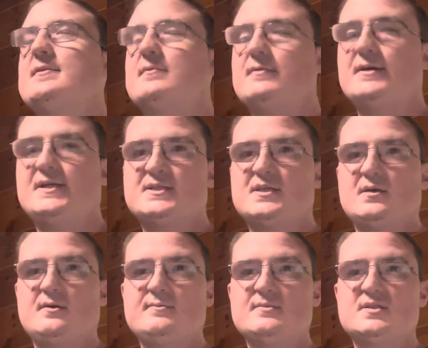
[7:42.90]
3
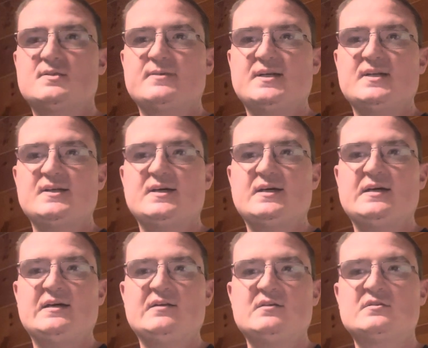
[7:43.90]
terms, but I
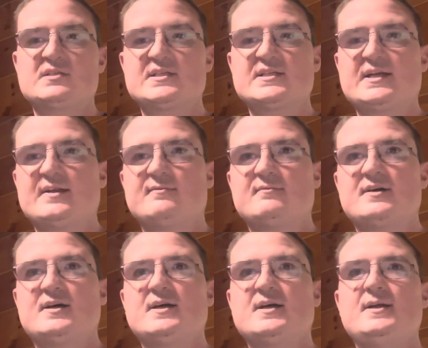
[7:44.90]
understand
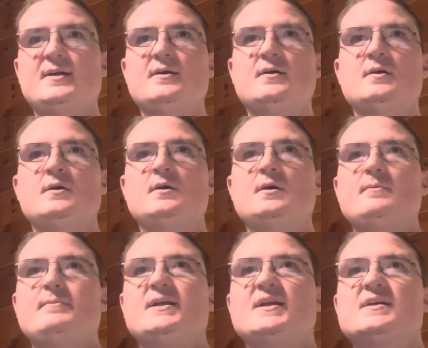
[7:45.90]
why,
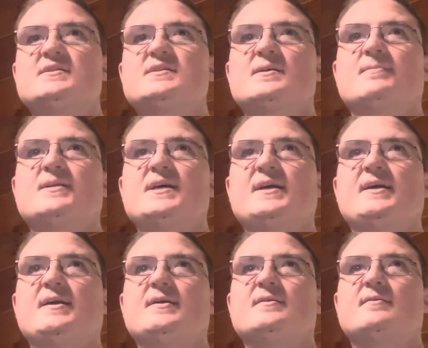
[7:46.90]
because I'm
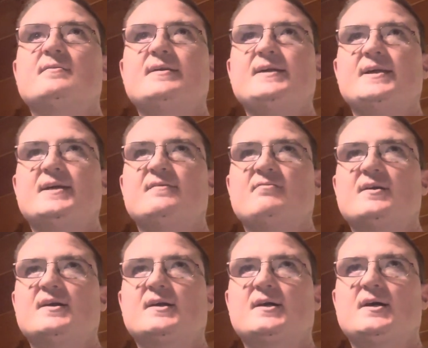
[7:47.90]
taking 3
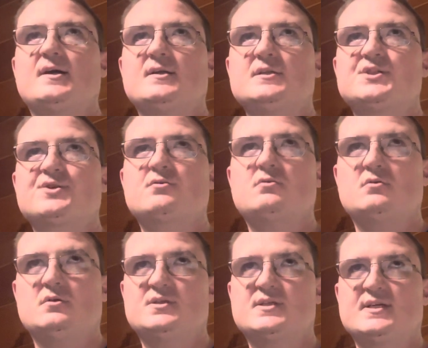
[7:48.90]
different college
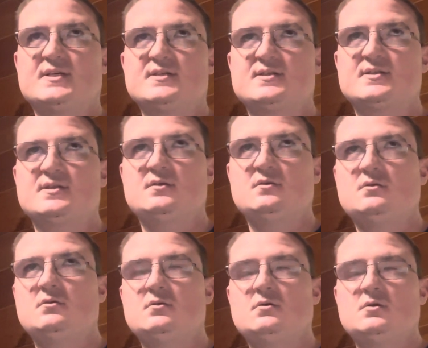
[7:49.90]
courses,
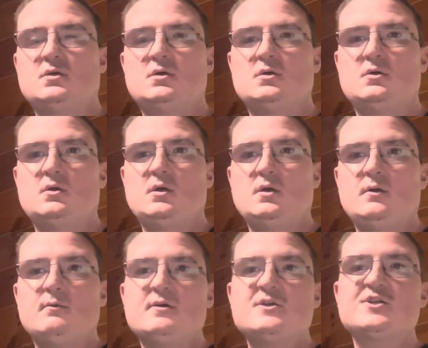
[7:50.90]

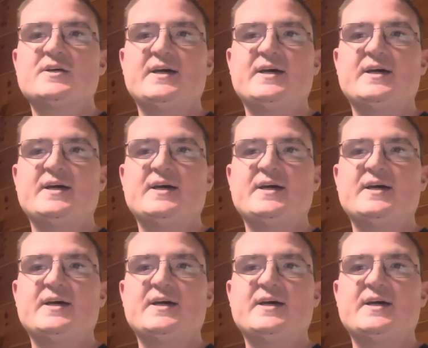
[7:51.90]
which